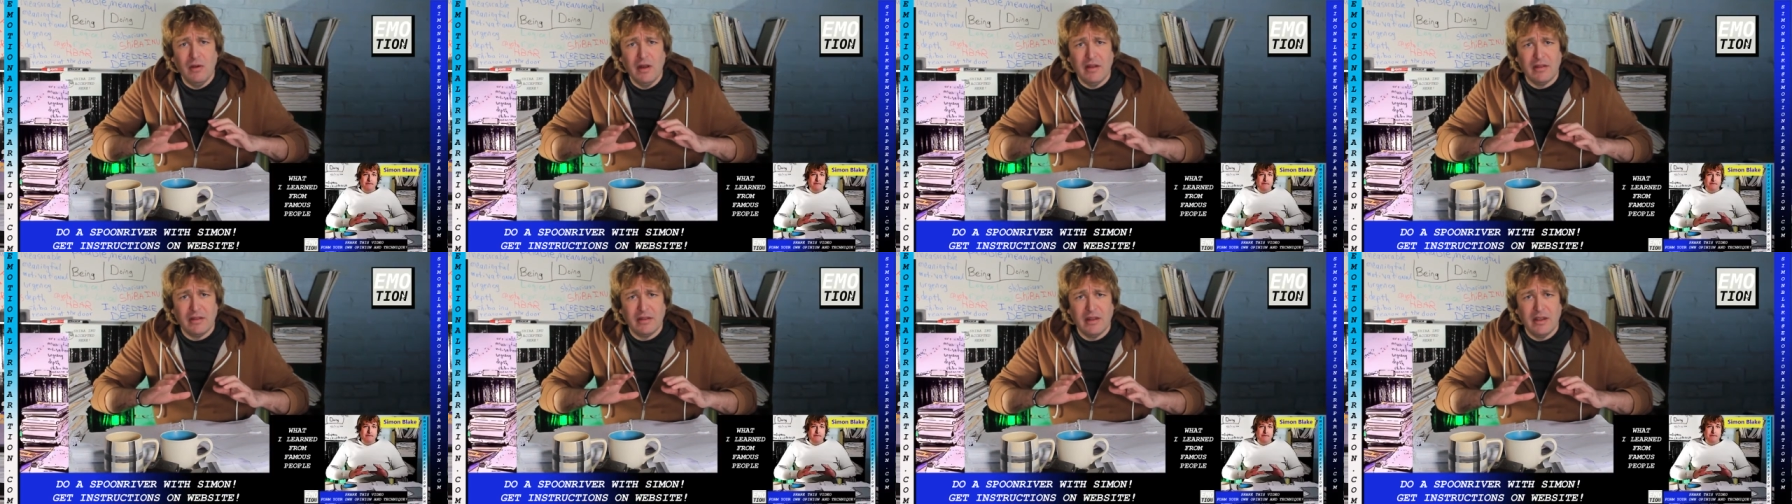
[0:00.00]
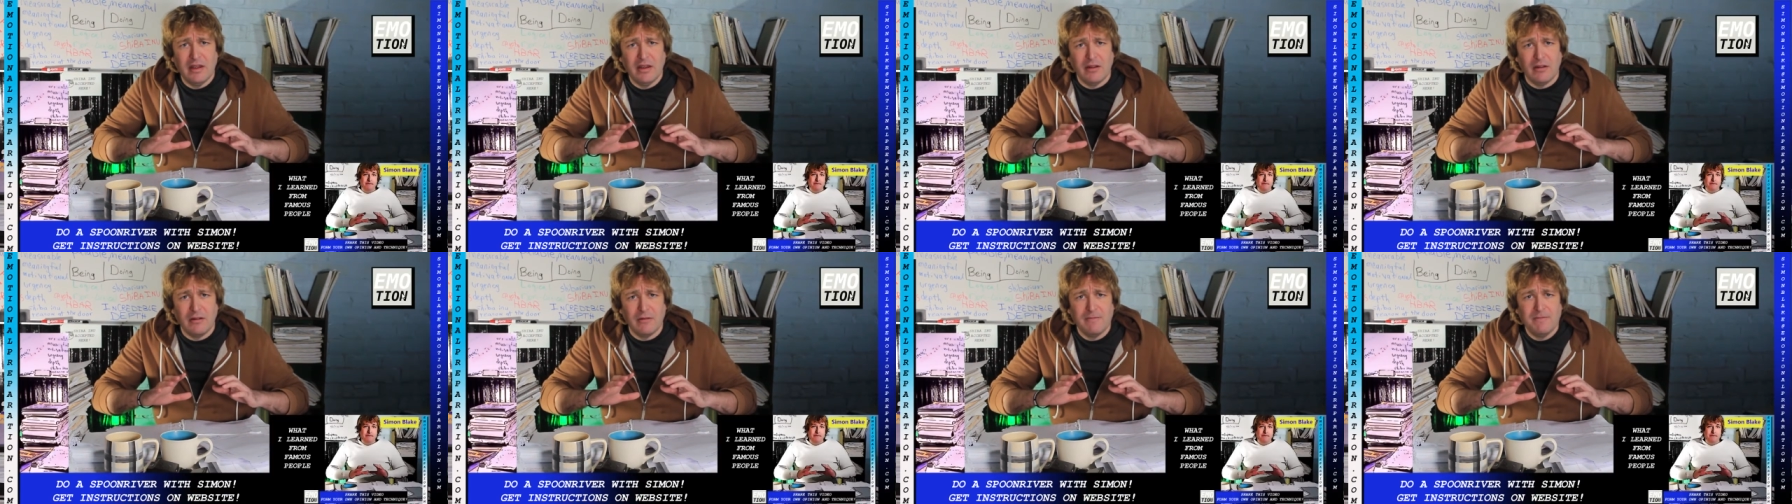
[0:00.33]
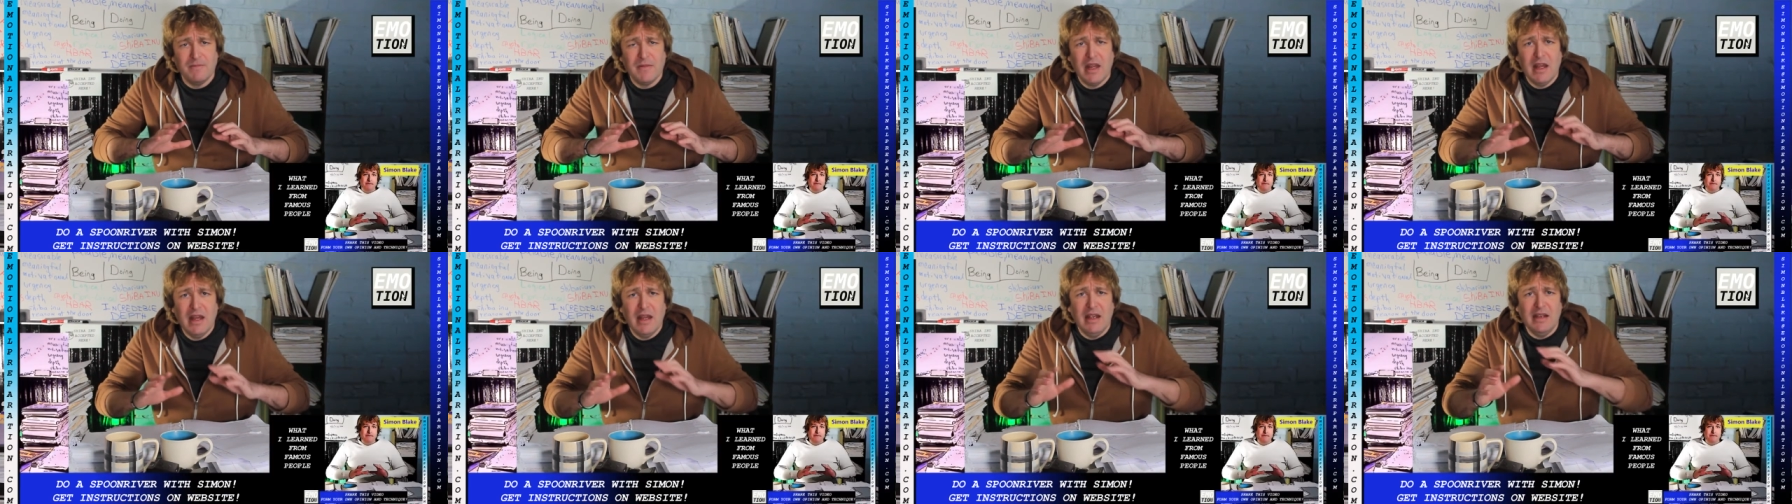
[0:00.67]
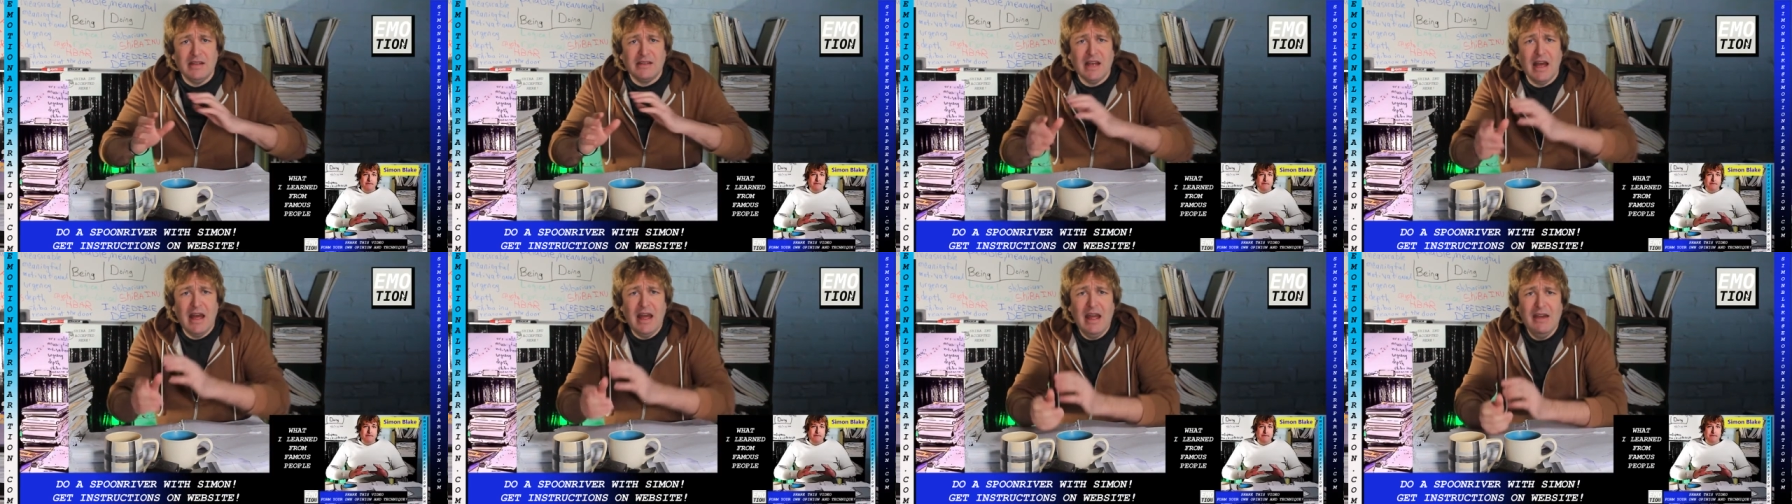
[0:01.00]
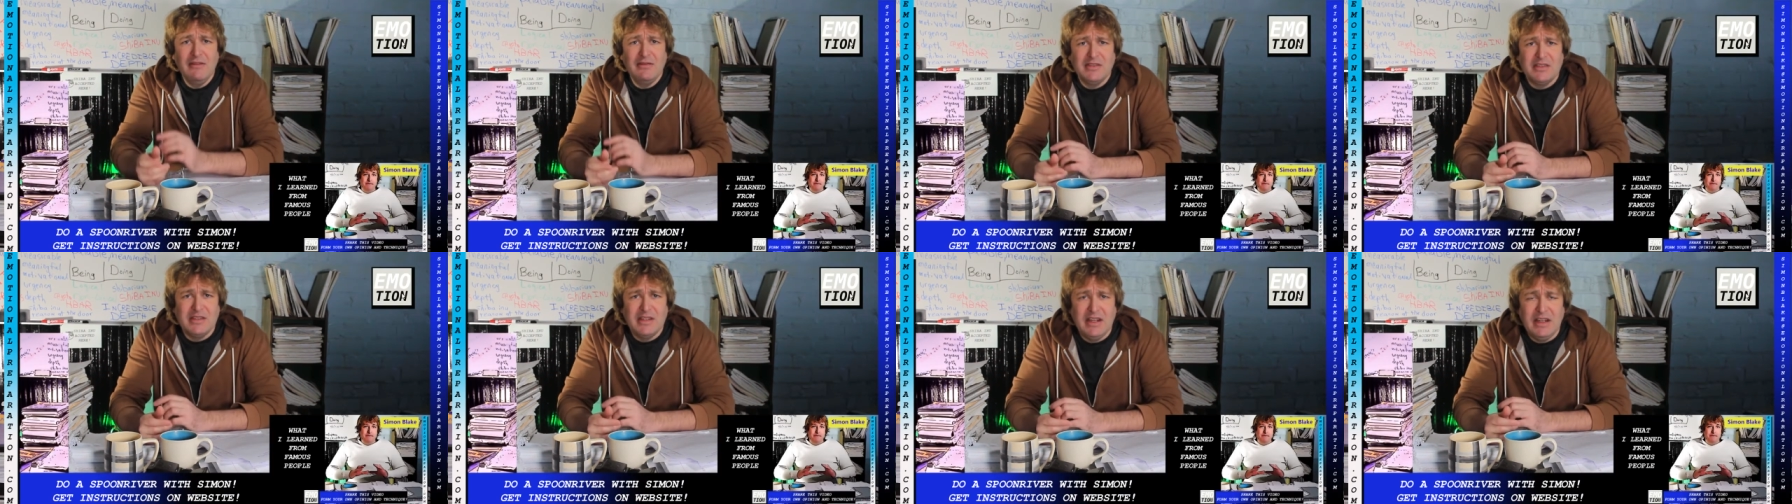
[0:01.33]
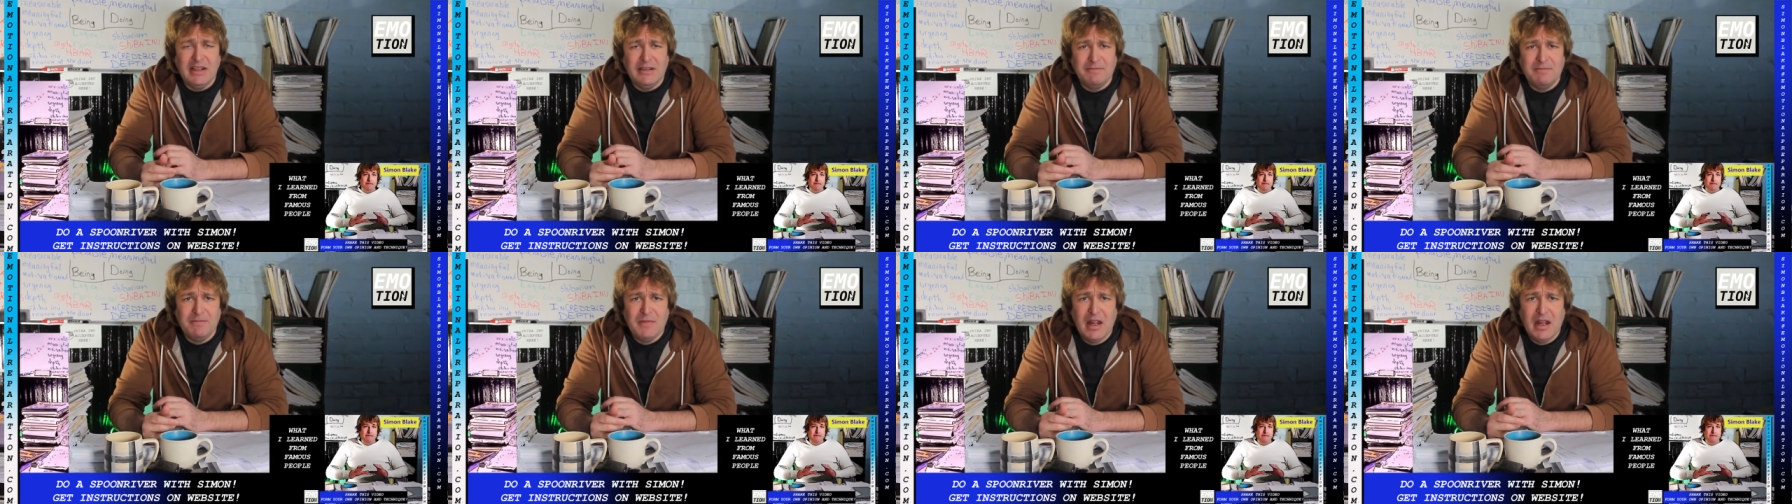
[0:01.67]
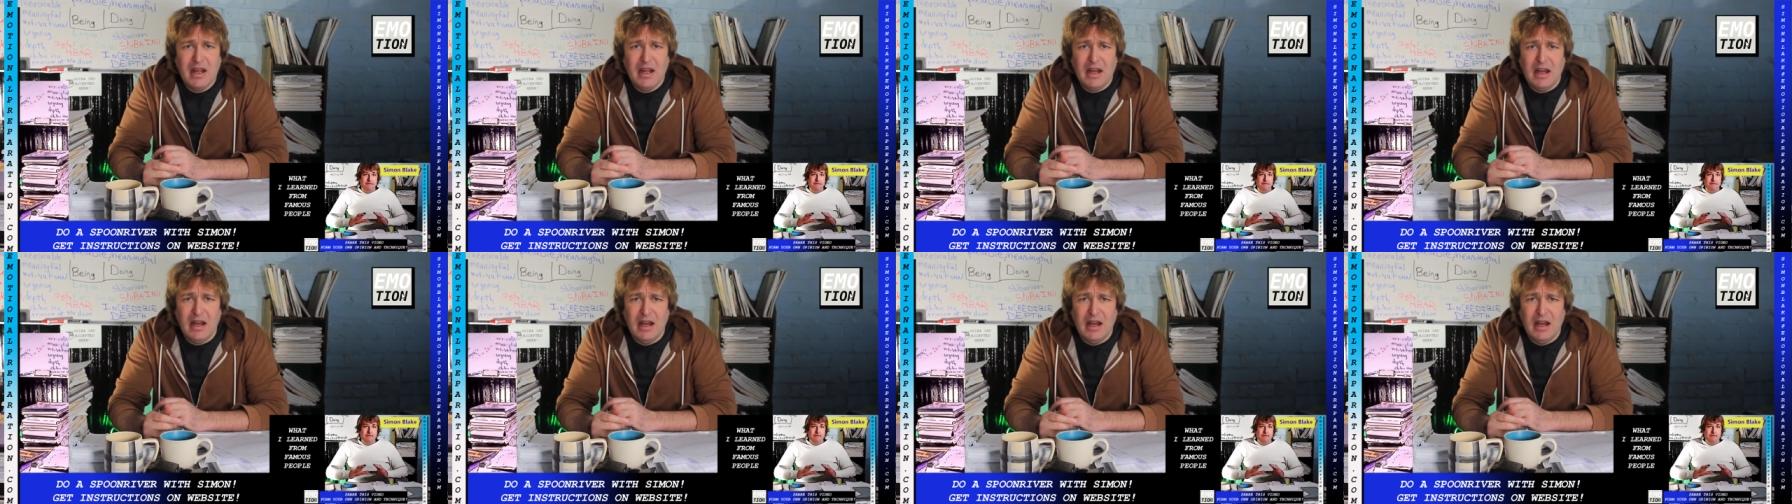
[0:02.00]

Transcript: with here is I have seen